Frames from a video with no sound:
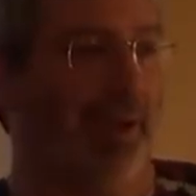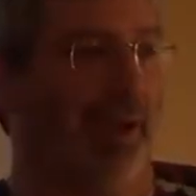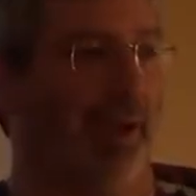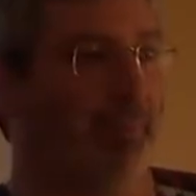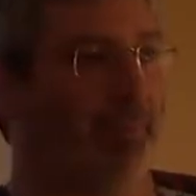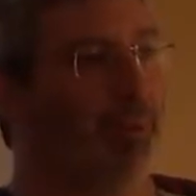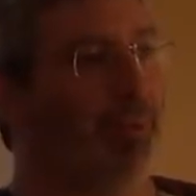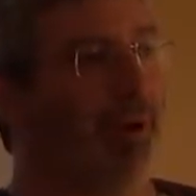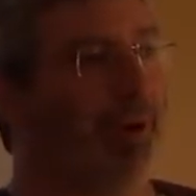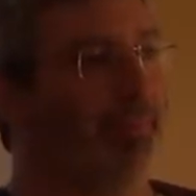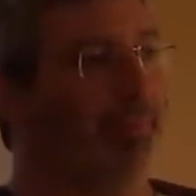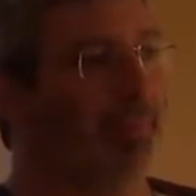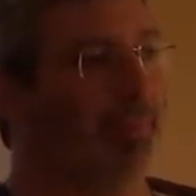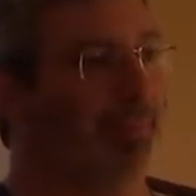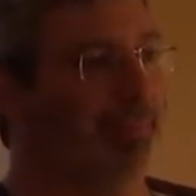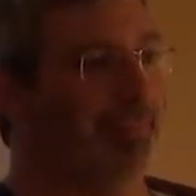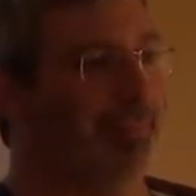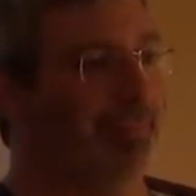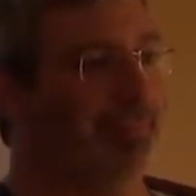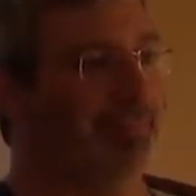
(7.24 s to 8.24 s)
a problem.
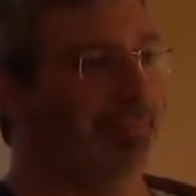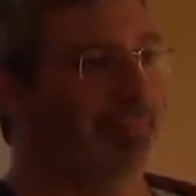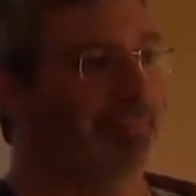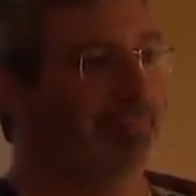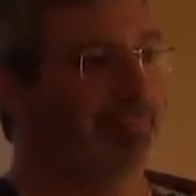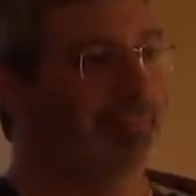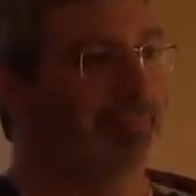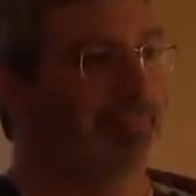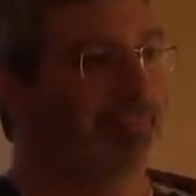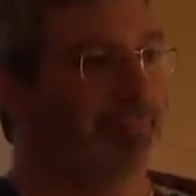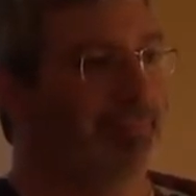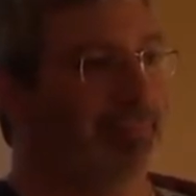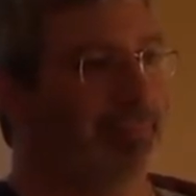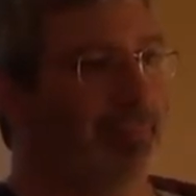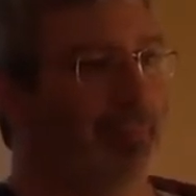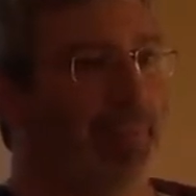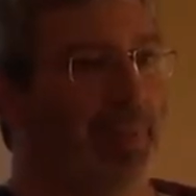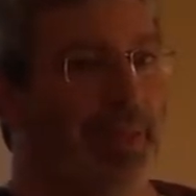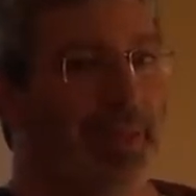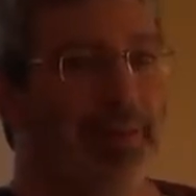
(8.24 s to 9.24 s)

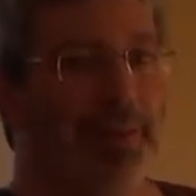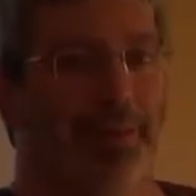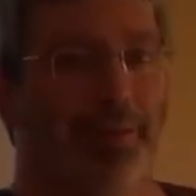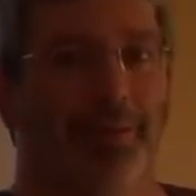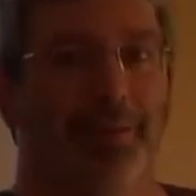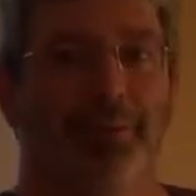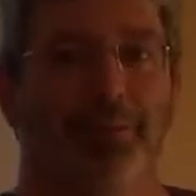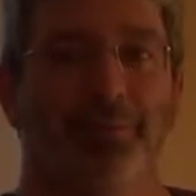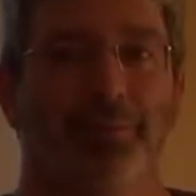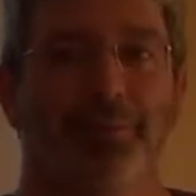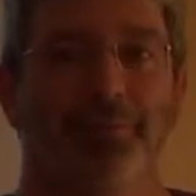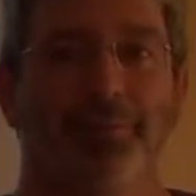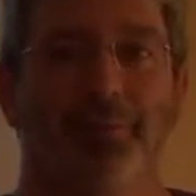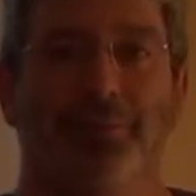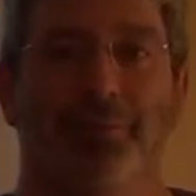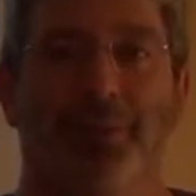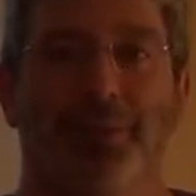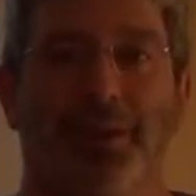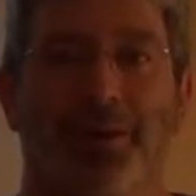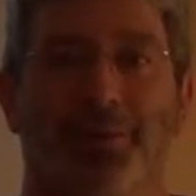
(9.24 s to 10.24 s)

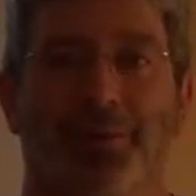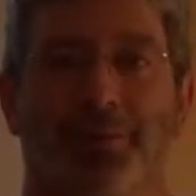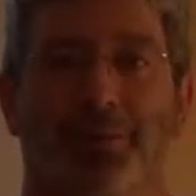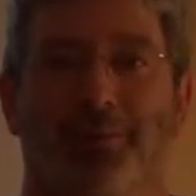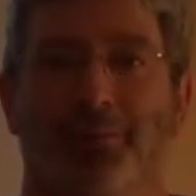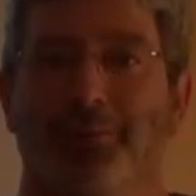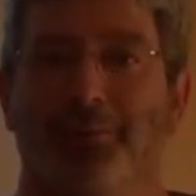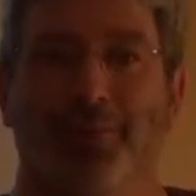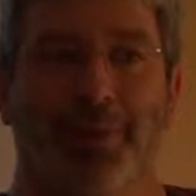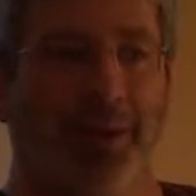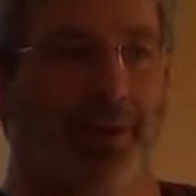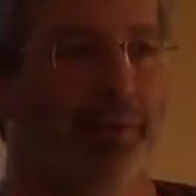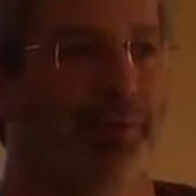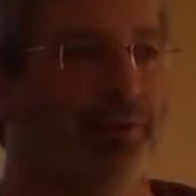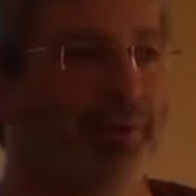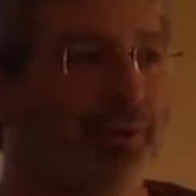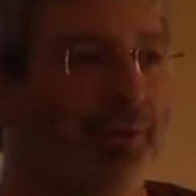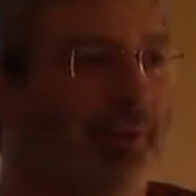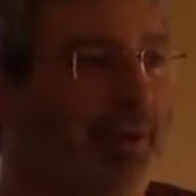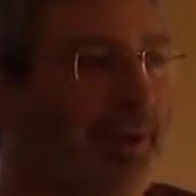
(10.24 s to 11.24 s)
Because, you know, when I was
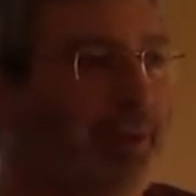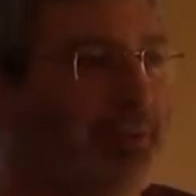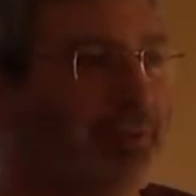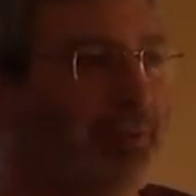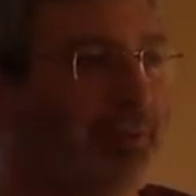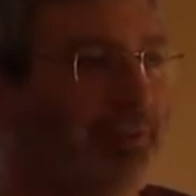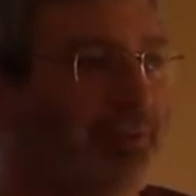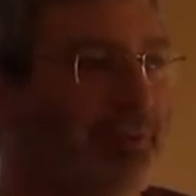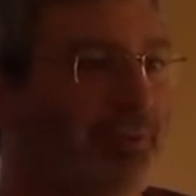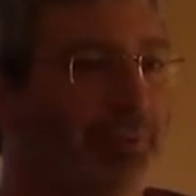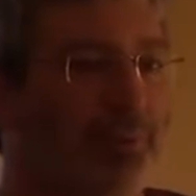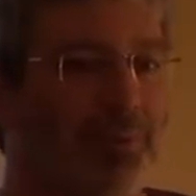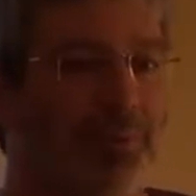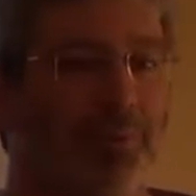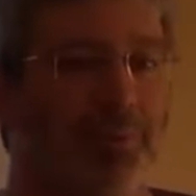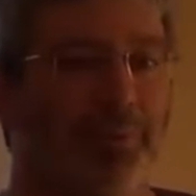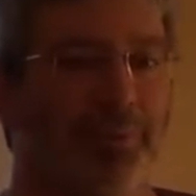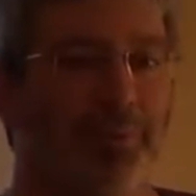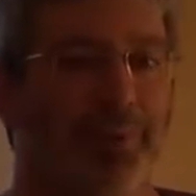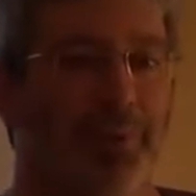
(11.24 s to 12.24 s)
in graduate
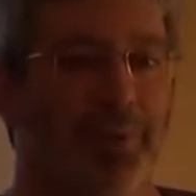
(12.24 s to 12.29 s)
school,